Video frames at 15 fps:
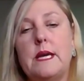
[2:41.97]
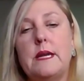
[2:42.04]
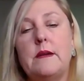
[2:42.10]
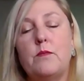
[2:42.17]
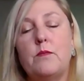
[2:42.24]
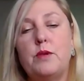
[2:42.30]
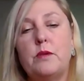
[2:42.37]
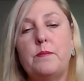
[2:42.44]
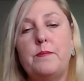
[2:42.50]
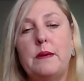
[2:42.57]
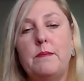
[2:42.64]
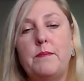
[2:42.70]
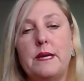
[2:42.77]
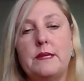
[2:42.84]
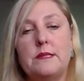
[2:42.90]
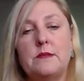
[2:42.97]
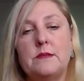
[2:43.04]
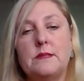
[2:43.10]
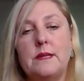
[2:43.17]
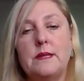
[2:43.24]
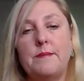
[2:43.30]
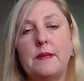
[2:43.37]
and it will be based
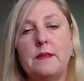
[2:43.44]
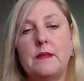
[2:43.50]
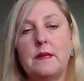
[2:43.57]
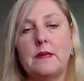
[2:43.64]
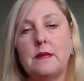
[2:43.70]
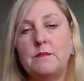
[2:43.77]
on something that the